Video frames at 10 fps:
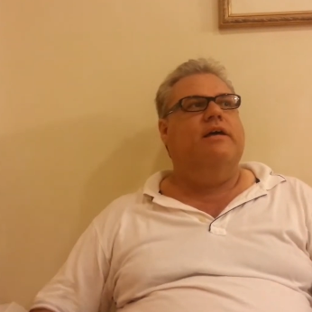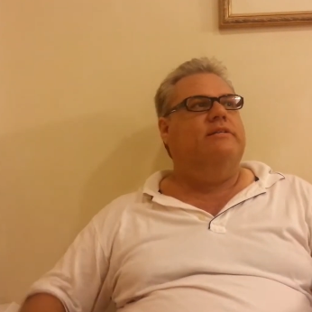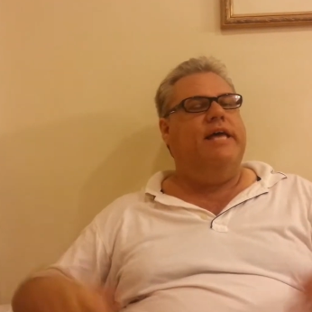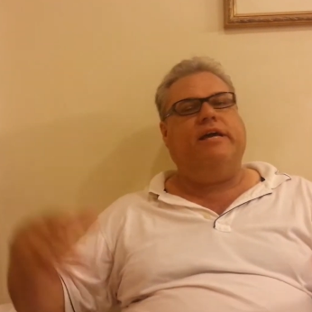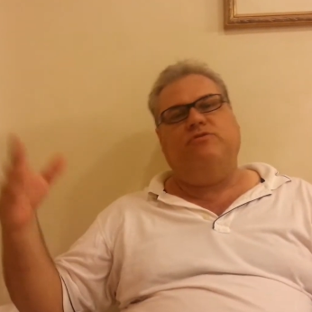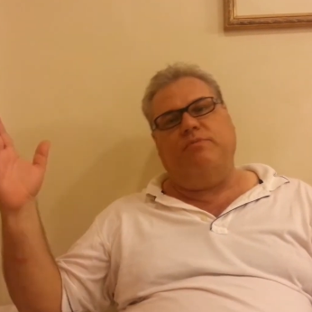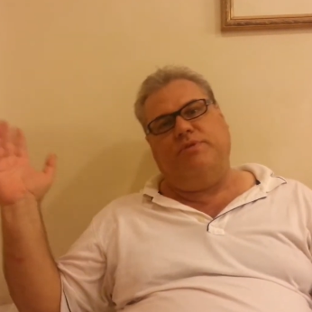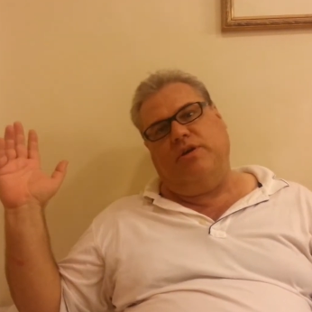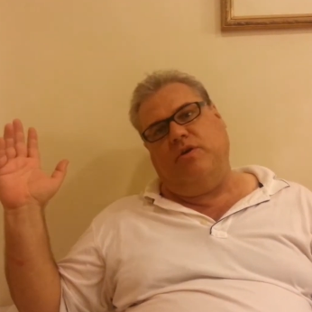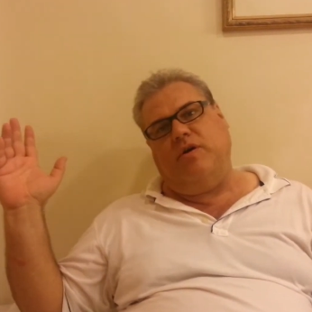take a trip
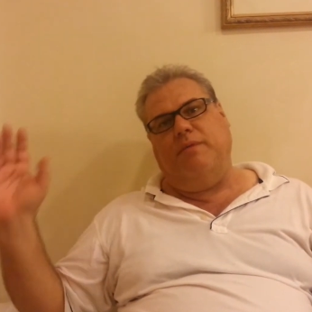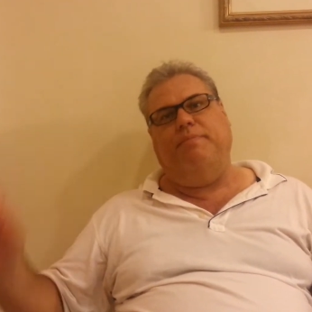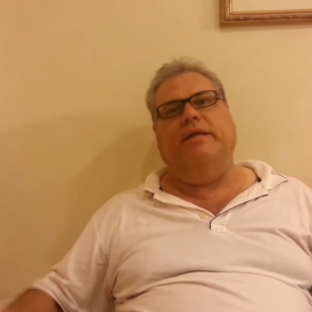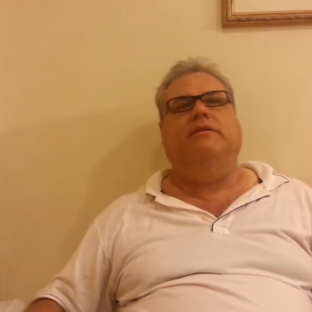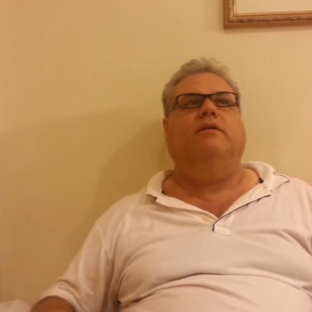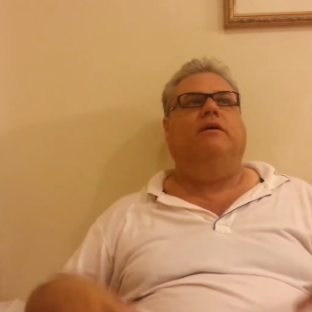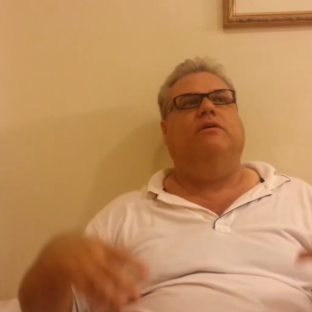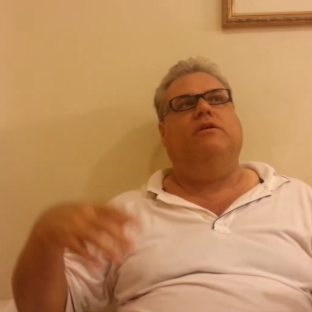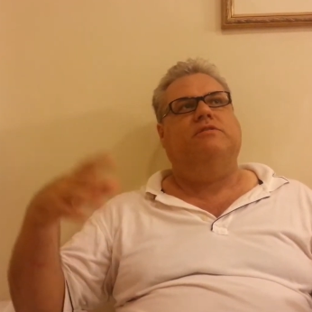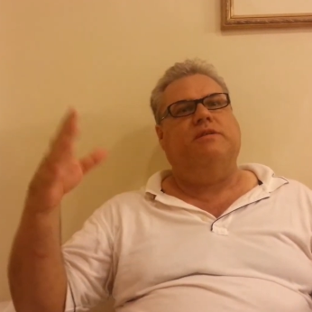to Europe, and
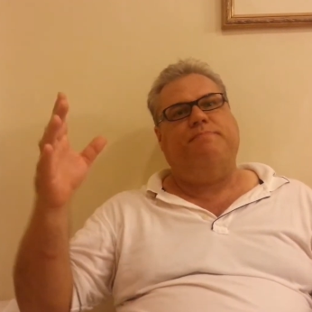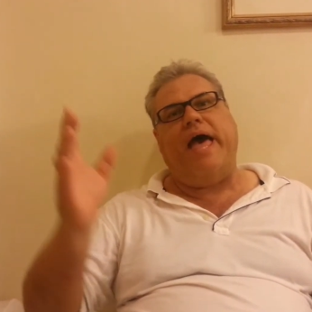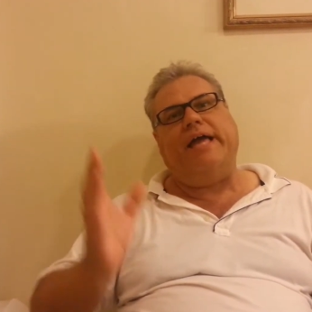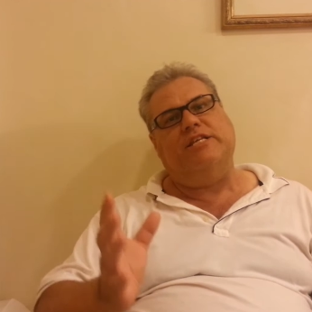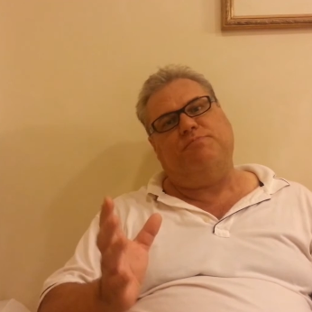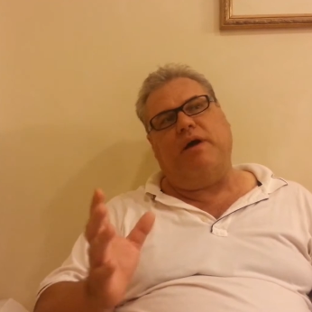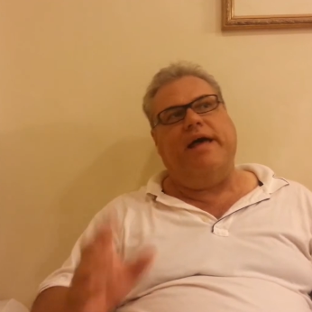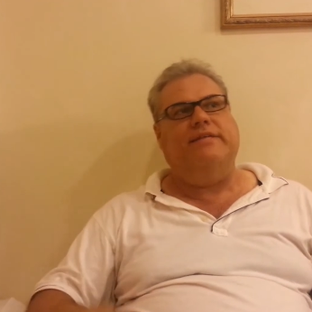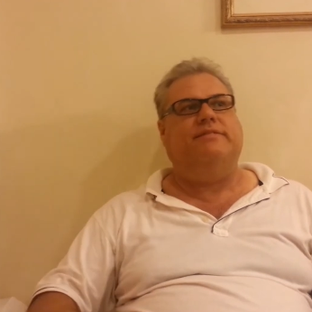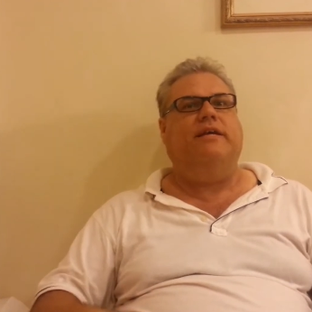it's this package
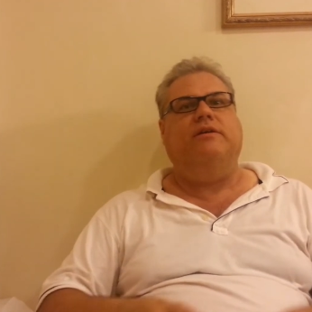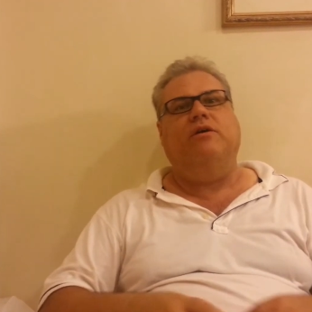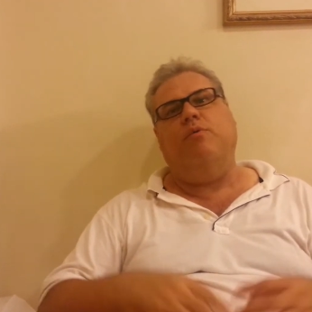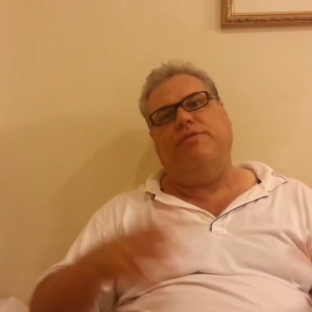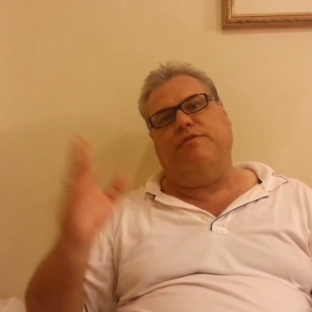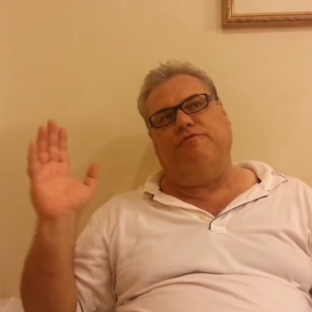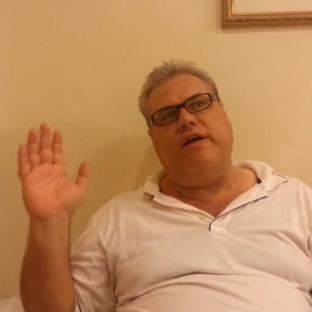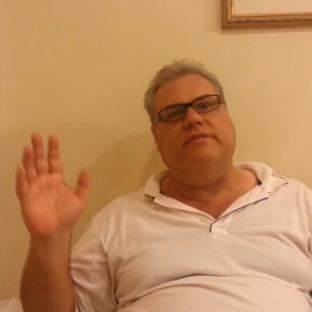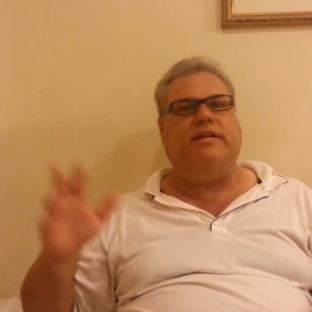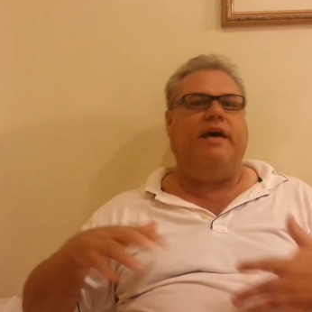price, and go with your
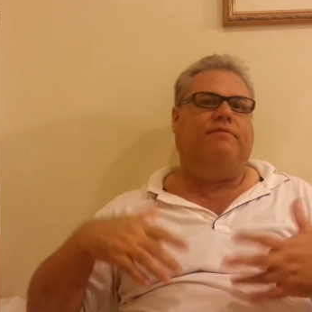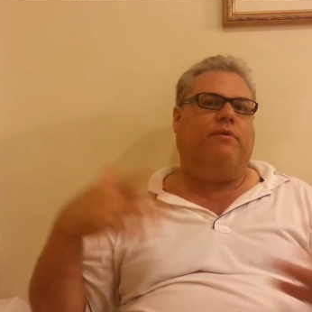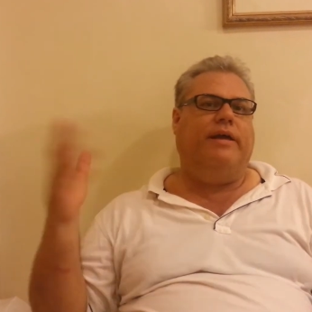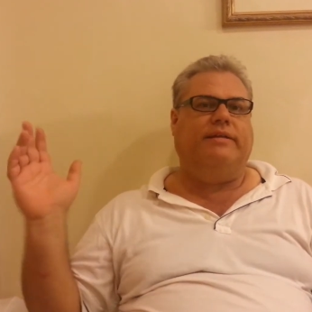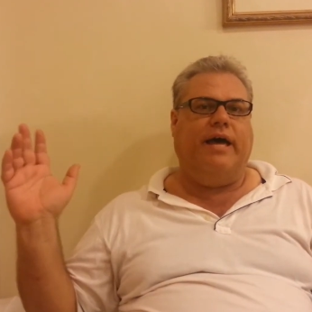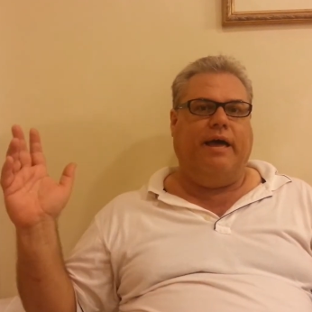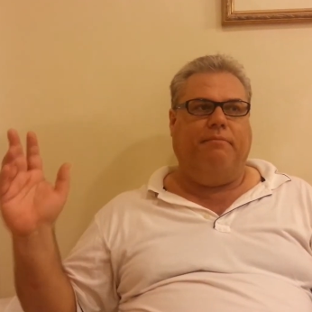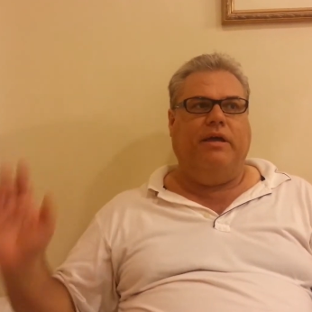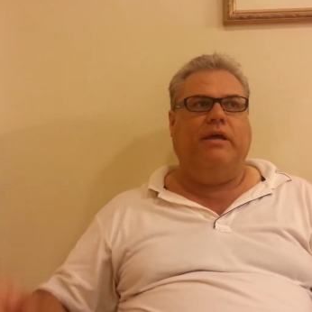friends and have a great time.